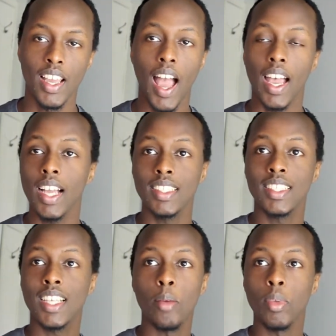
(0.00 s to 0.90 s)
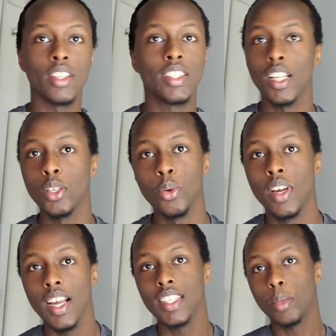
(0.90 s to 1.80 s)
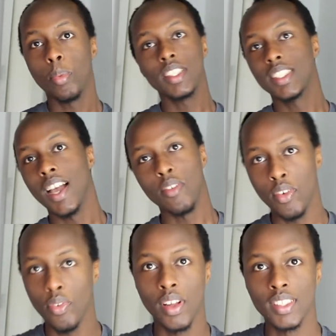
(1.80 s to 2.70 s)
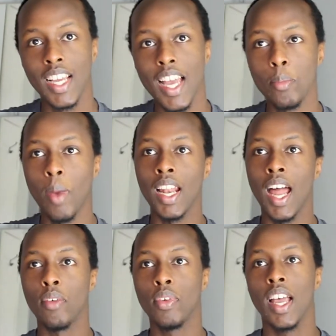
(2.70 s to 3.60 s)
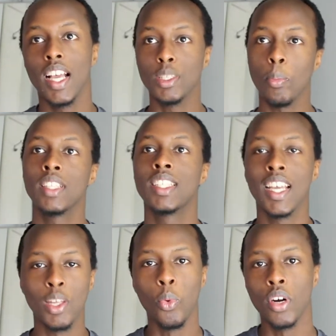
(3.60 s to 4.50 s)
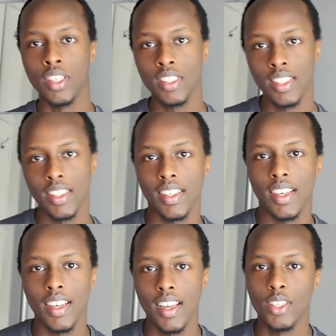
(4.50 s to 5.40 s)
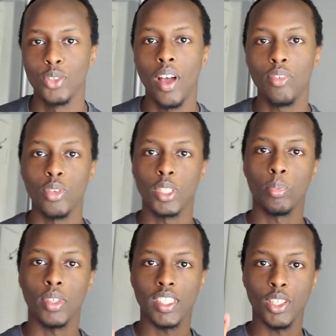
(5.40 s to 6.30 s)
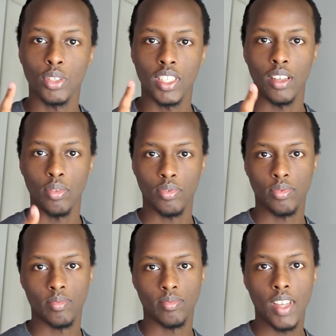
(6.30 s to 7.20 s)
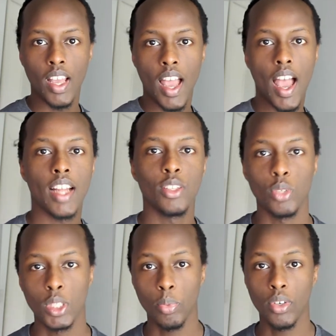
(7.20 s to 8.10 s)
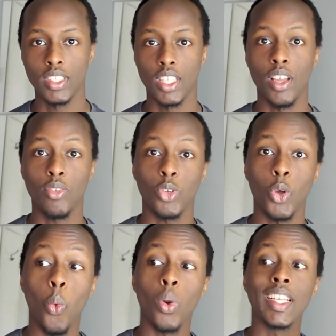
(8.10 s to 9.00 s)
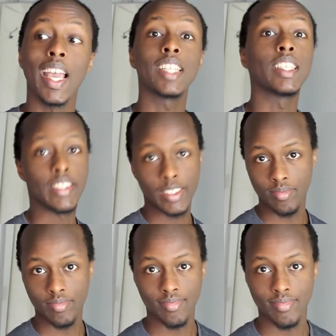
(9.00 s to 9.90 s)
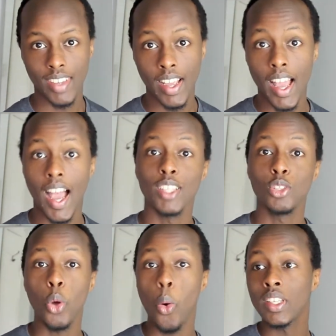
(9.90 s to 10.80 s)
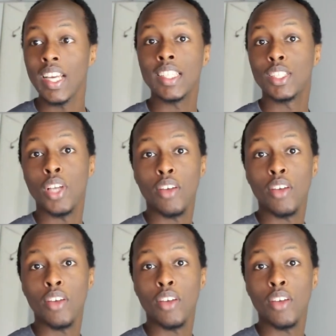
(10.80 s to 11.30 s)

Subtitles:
I can't just come here and tell you it's the best thing I've ever felt in my life. It's the best thing in the world. You have to experience it yourself. And to experience it, you have to go and get it. And to go and get it,